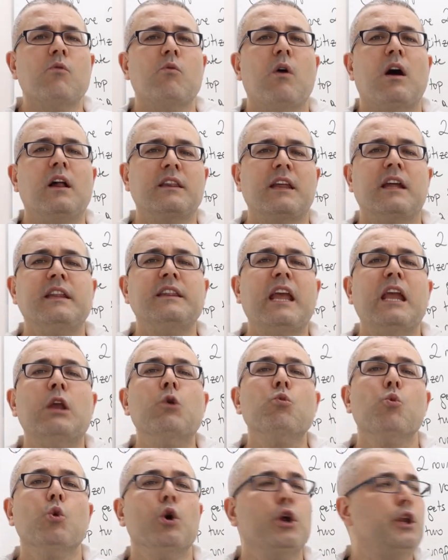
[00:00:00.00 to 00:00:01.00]
well, then
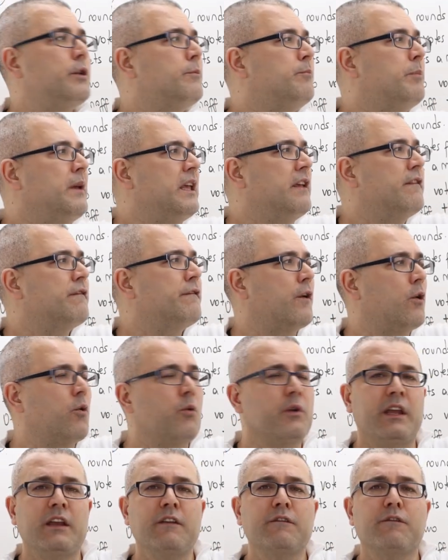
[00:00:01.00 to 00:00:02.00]
they would be
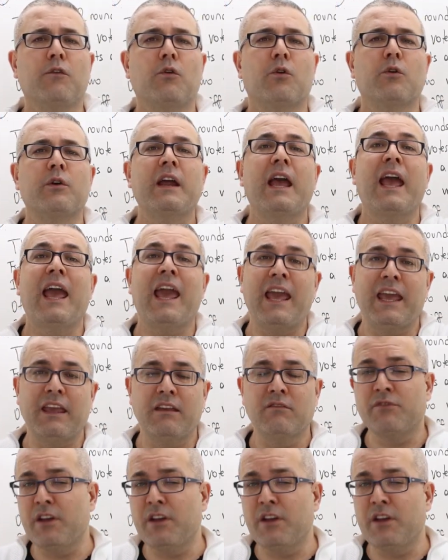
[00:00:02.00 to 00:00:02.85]
voting for A.